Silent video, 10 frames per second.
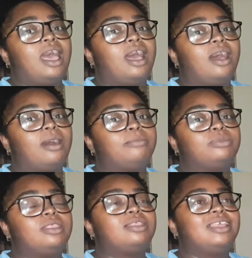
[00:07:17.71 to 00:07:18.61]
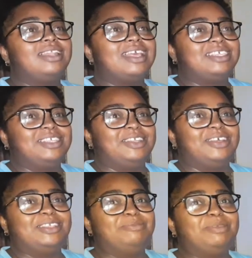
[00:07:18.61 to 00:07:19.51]
the thing that
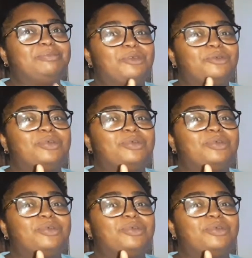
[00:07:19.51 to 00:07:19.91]
stood out to me more